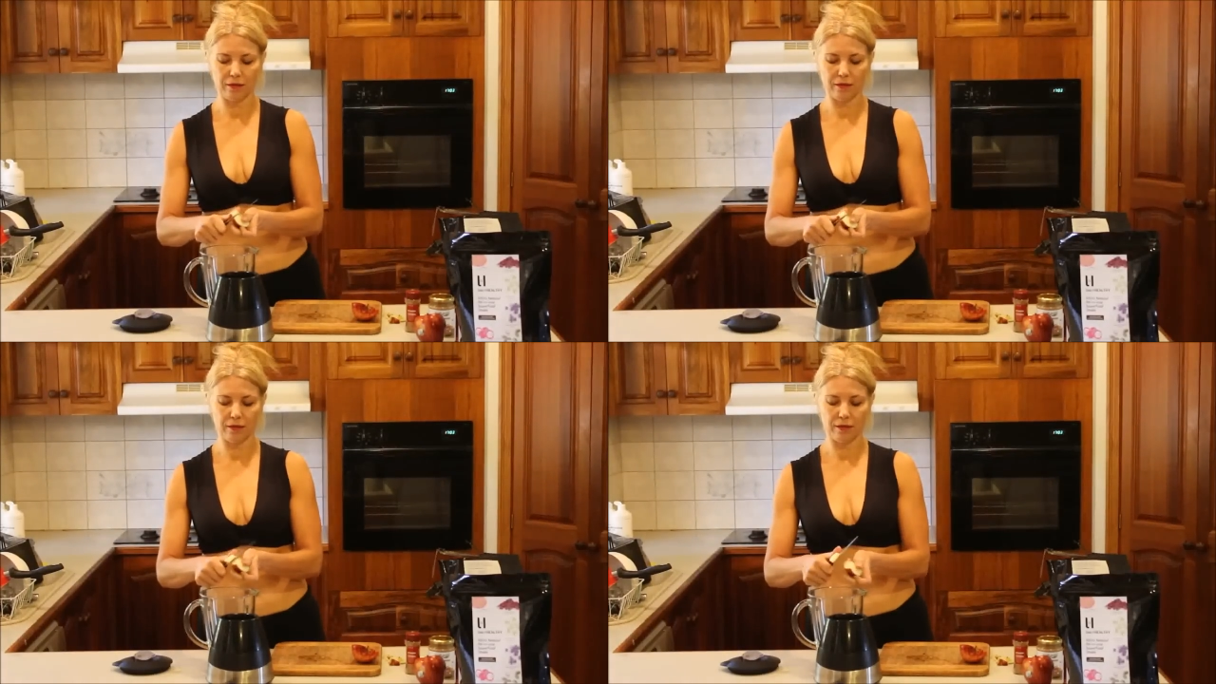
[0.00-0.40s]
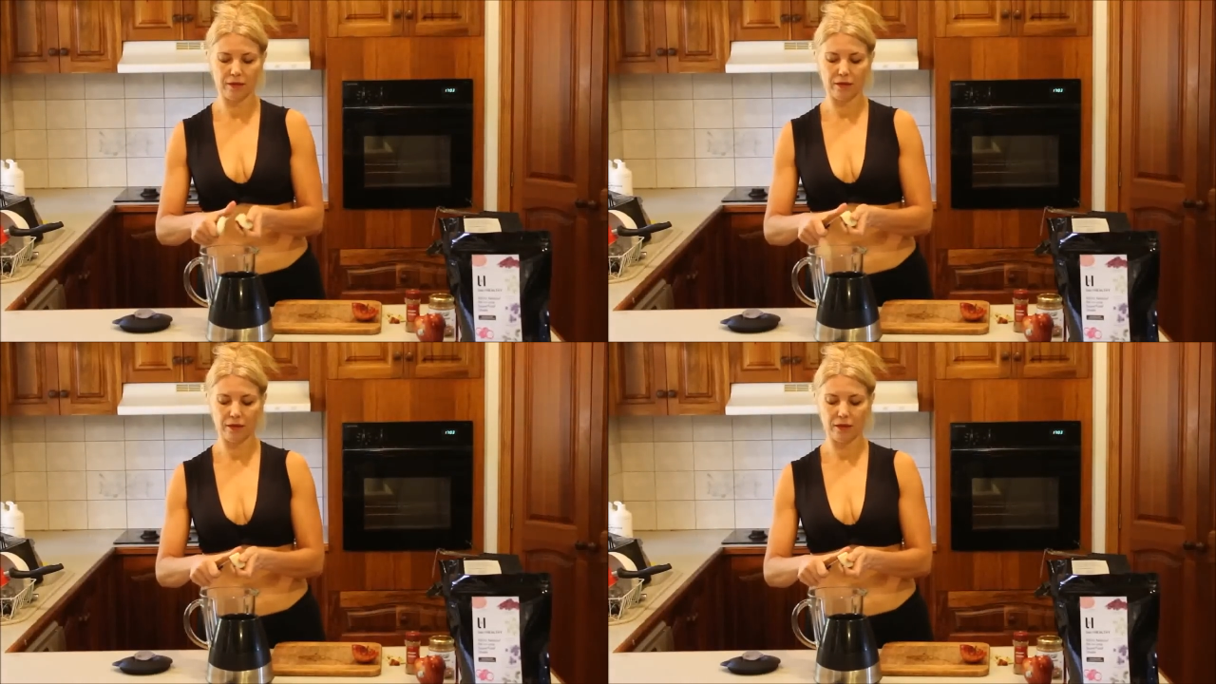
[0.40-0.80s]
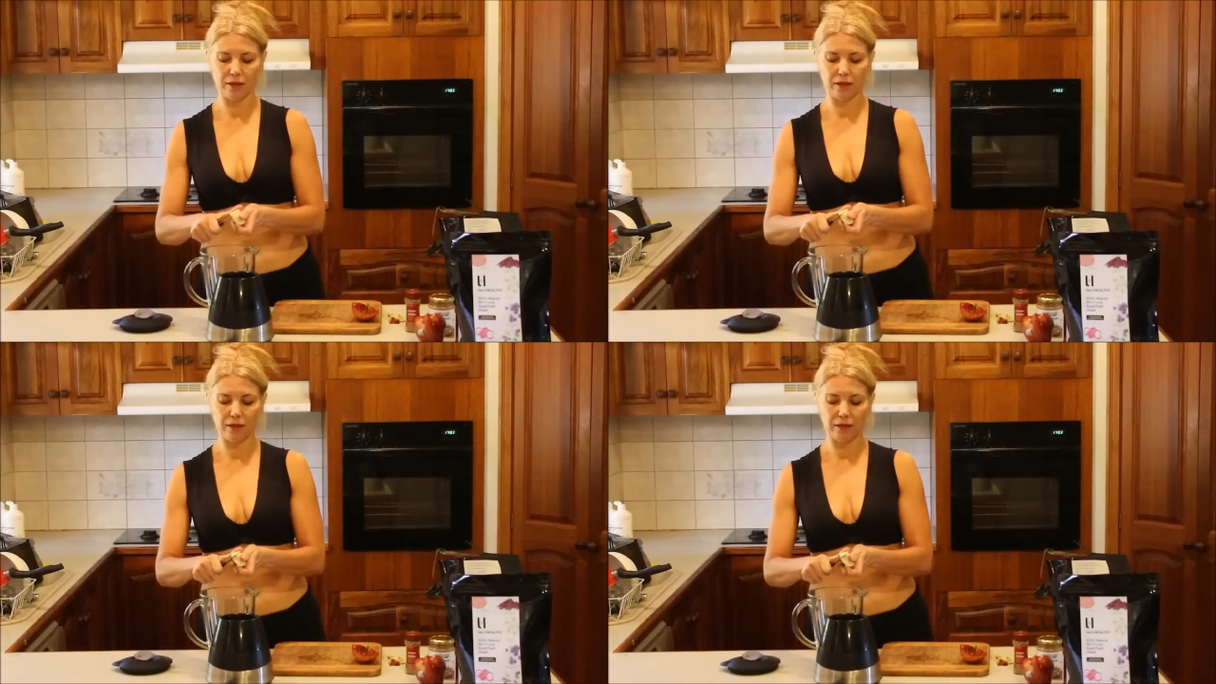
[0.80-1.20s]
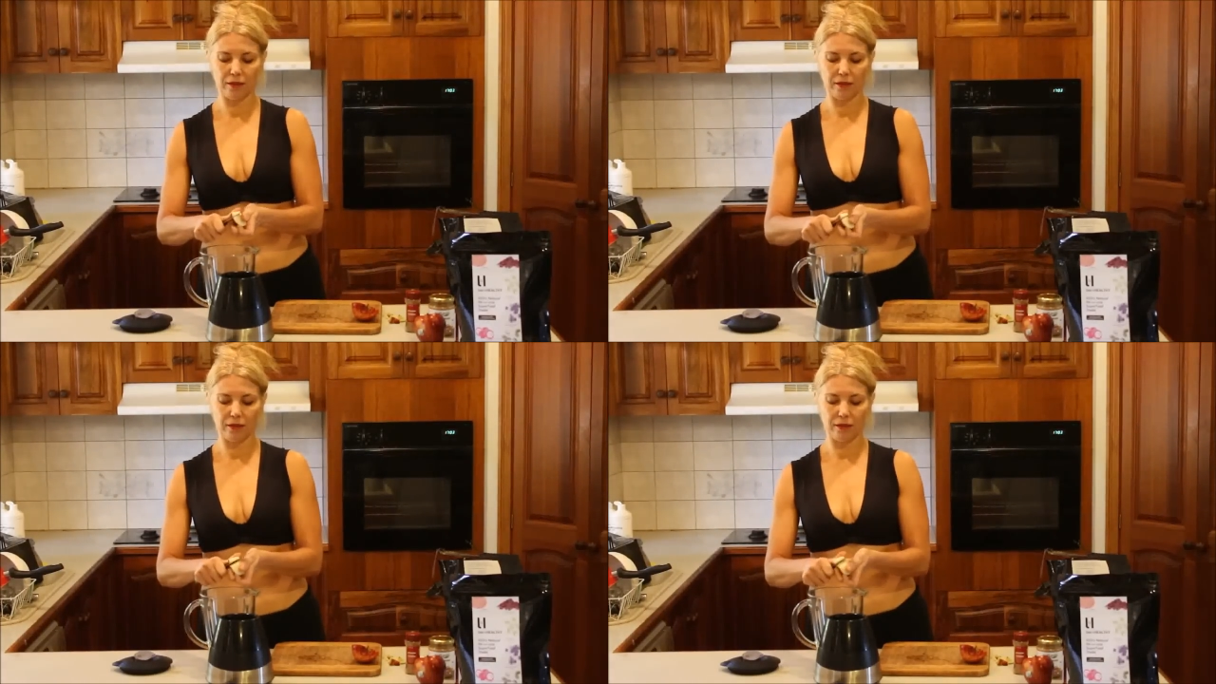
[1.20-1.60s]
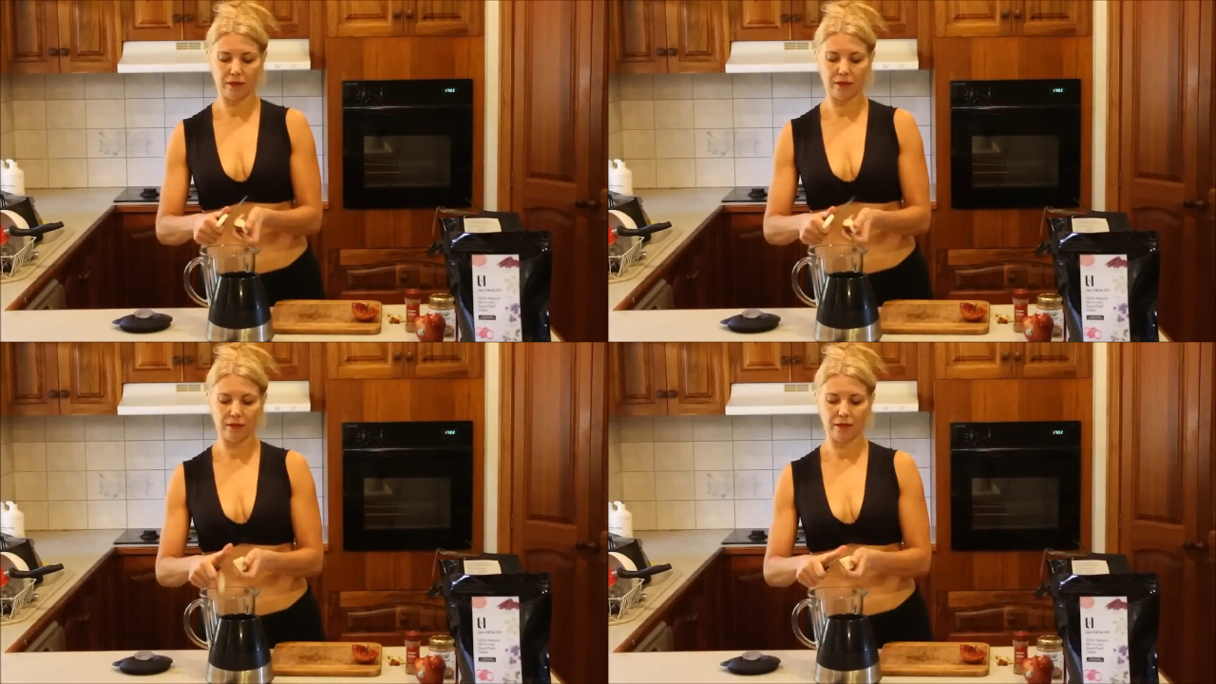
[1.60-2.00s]

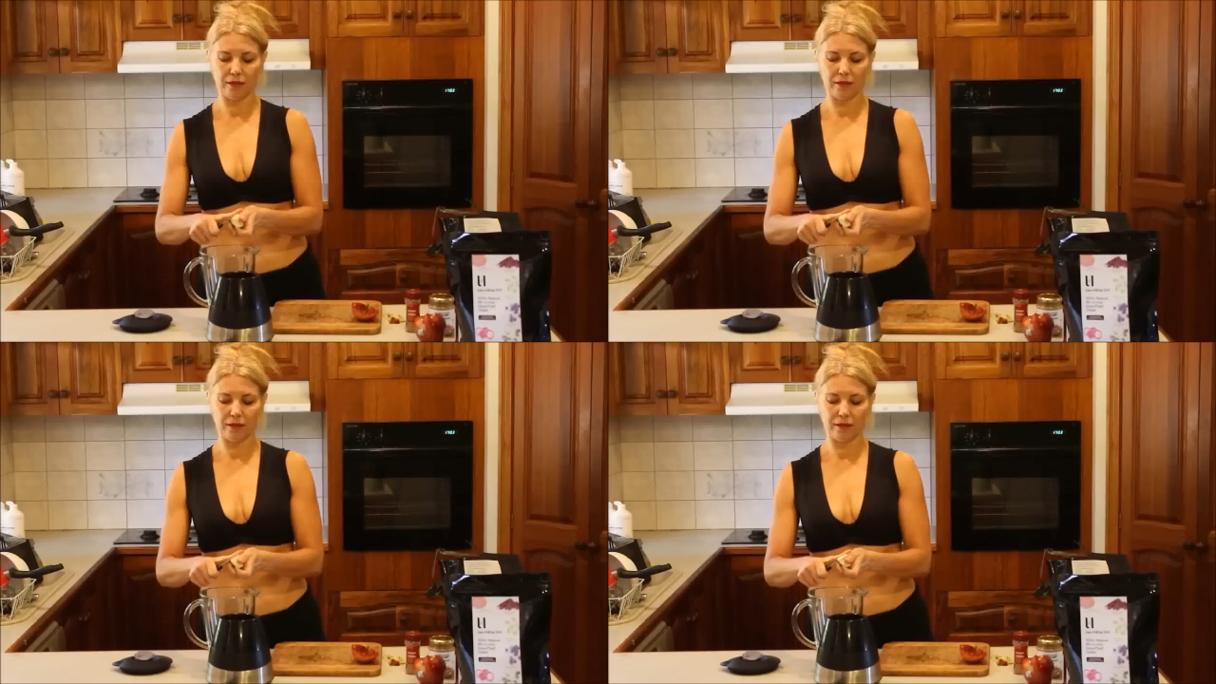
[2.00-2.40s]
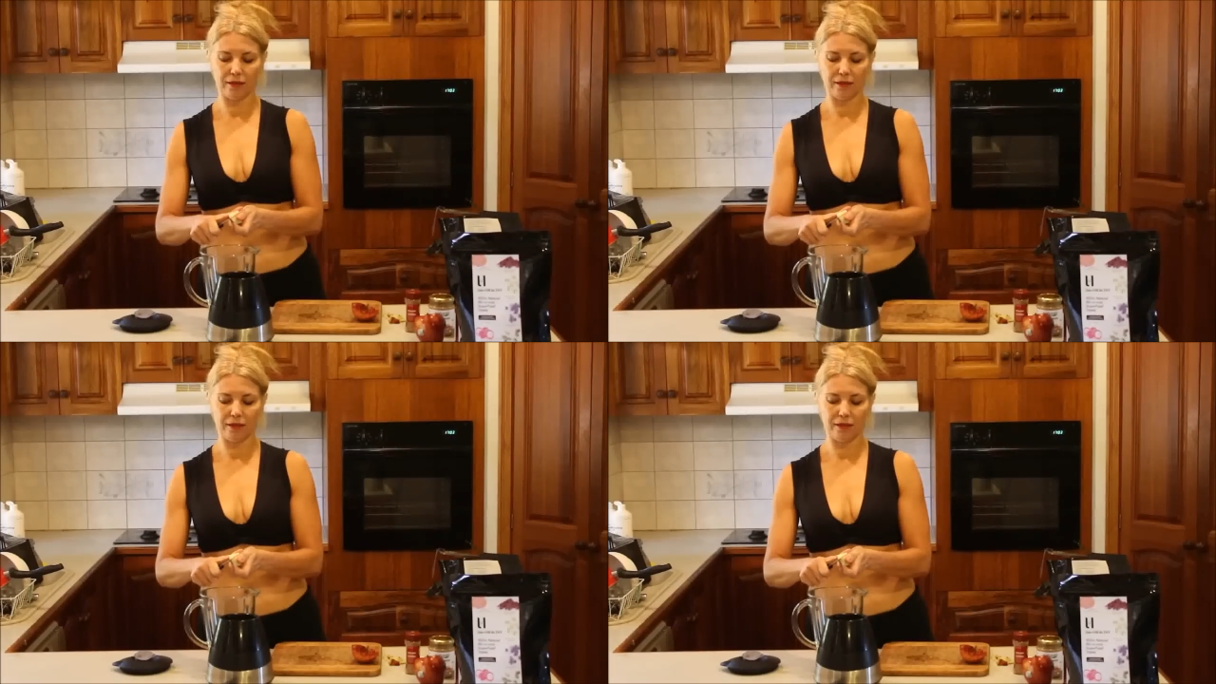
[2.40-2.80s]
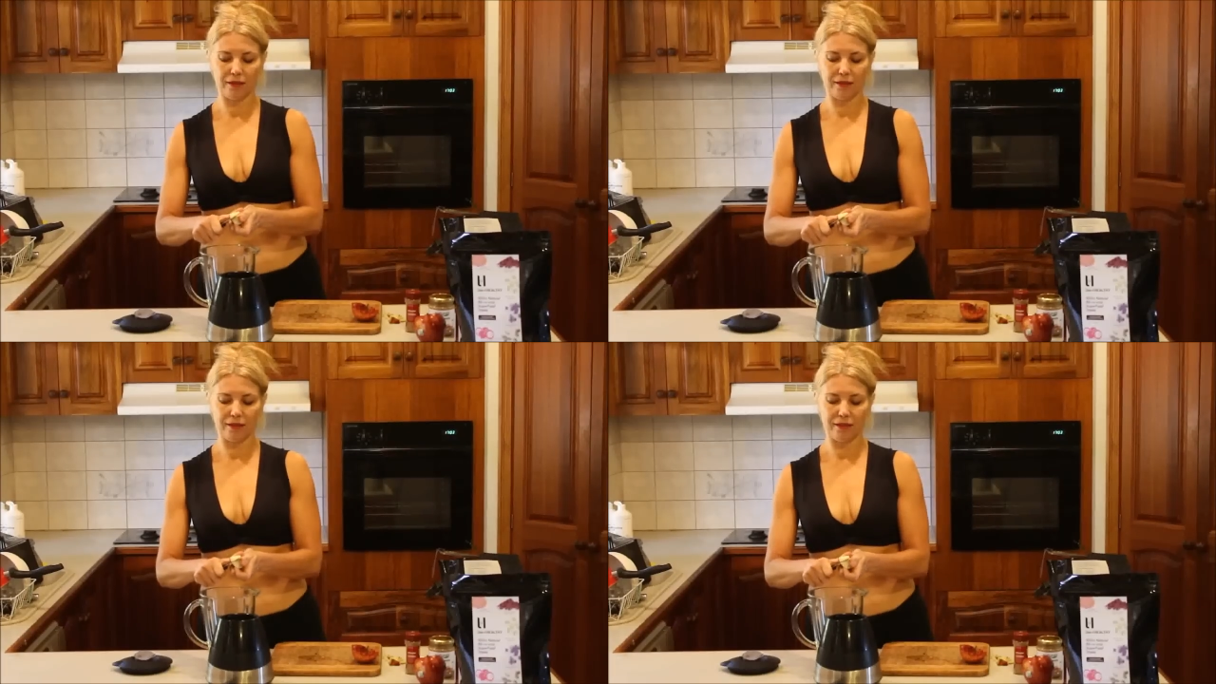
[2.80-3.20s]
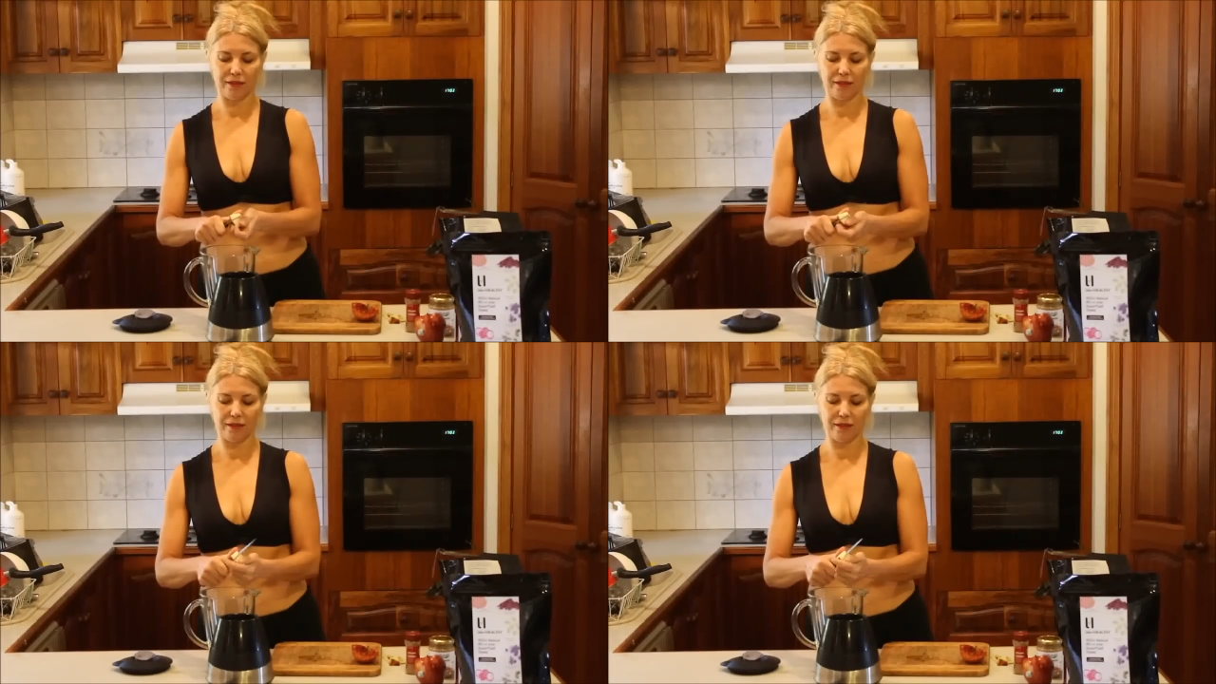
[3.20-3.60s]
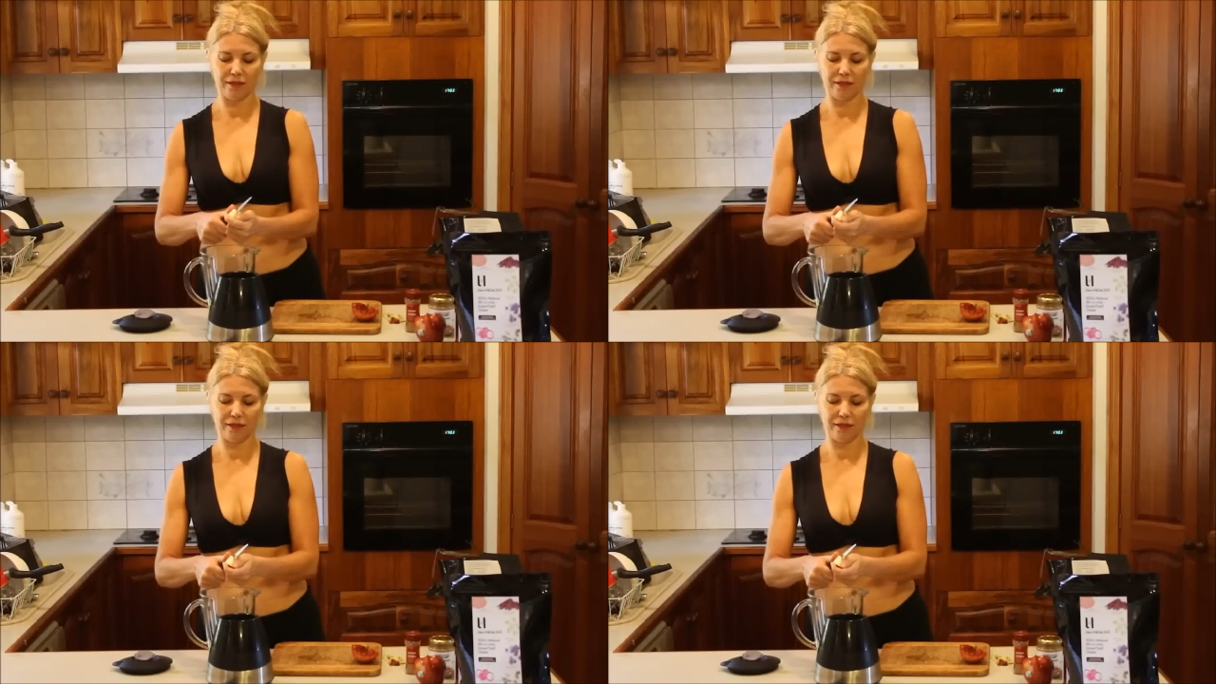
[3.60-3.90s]
(no one is talking)